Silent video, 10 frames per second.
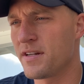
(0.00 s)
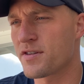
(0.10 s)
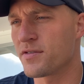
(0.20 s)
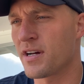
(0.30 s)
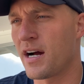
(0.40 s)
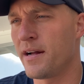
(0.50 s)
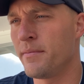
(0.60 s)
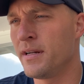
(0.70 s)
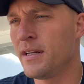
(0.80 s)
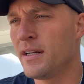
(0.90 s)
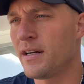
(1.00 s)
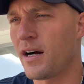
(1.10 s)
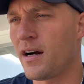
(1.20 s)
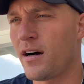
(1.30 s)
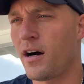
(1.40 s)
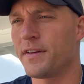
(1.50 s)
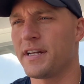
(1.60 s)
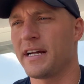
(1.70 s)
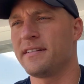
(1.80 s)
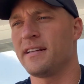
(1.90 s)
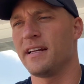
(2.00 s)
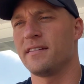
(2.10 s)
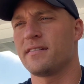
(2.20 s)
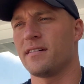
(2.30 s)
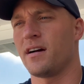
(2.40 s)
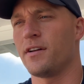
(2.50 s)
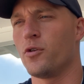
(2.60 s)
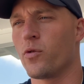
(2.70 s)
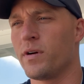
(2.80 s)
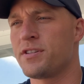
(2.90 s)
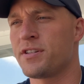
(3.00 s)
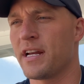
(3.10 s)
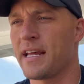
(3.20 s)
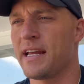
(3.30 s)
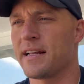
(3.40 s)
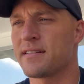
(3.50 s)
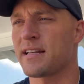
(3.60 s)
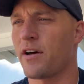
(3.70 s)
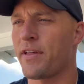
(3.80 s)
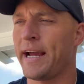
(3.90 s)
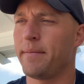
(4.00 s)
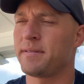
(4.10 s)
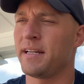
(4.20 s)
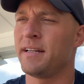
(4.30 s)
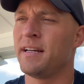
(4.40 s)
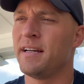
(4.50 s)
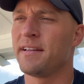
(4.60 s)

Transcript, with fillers: Eastern time uh, on the 19th, uh, Norwich City and Southampton.